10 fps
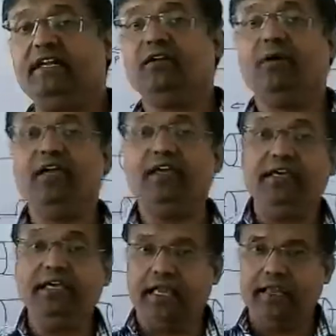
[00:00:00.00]
is
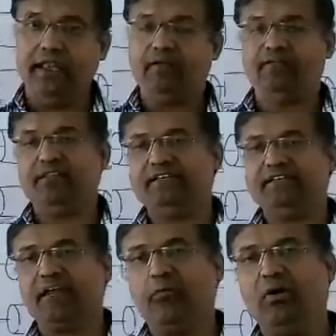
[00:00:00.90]
represented by
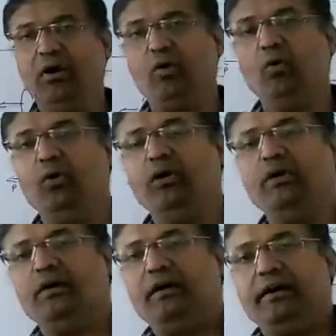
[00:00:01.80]
EL, that is
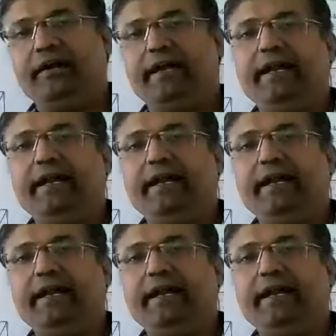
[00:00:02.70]
equal to